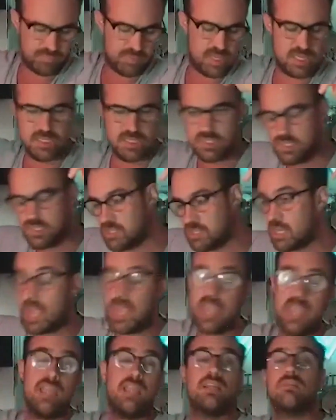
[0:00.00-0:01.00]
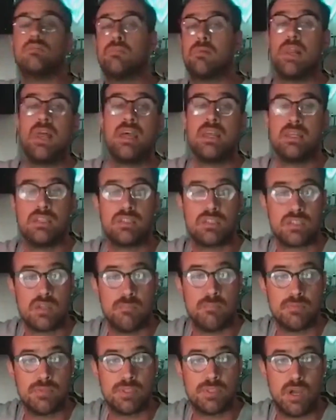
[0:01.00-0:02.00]
insane place
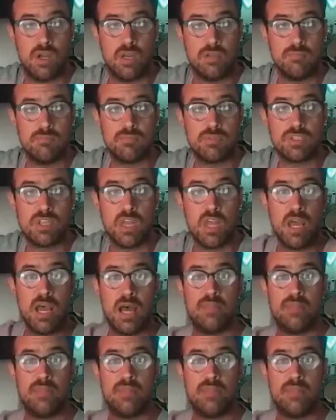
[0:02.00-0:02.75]
sometimes.